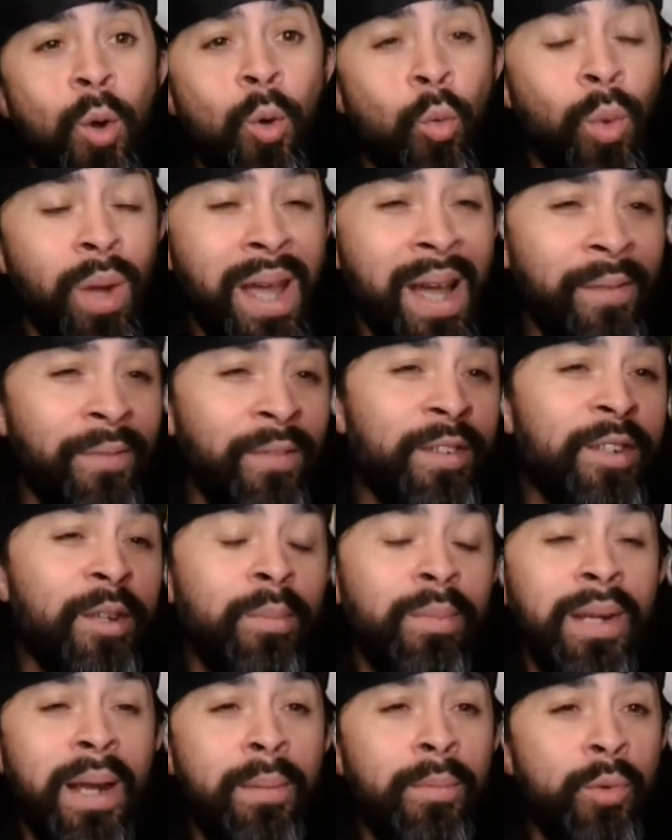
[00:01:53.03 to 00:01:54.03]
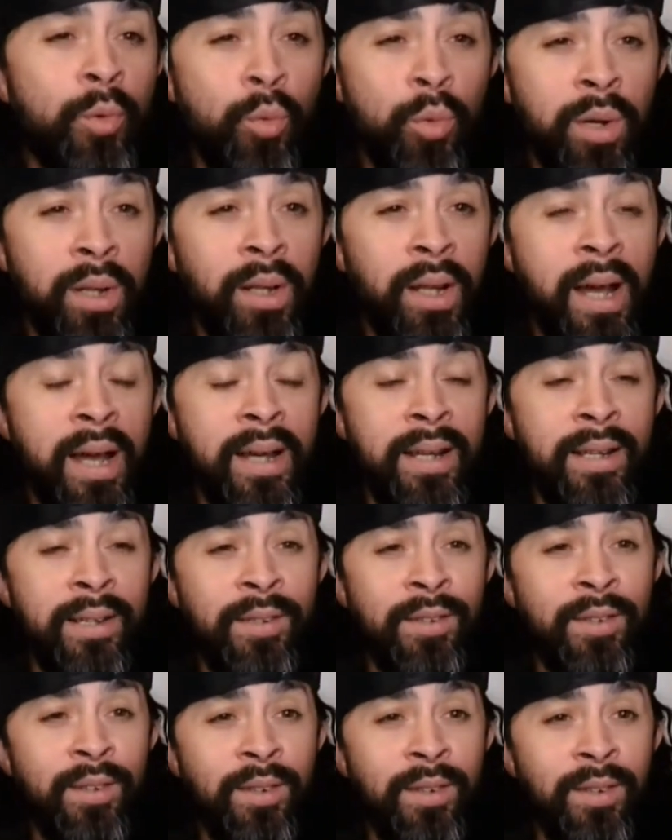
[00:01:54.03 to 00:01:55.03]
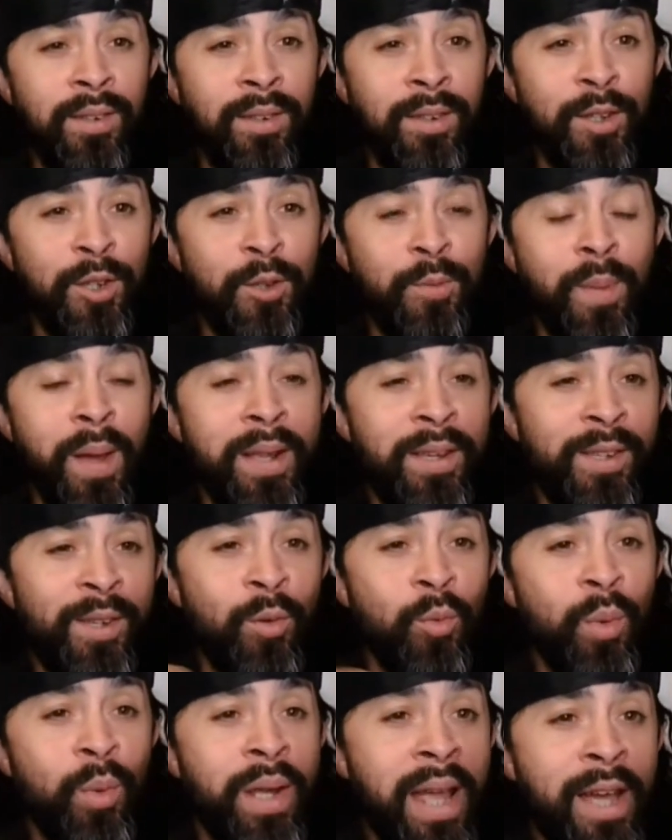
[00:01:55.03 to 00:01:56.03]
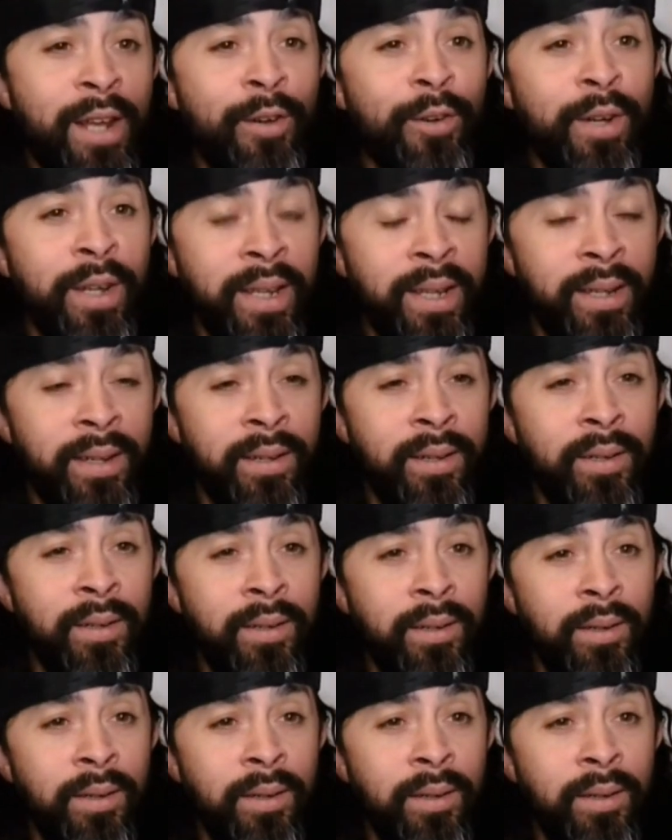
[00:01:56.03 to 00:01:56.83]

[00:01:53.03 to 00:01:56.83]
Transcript: We have to sometimes realize the space that we entered in,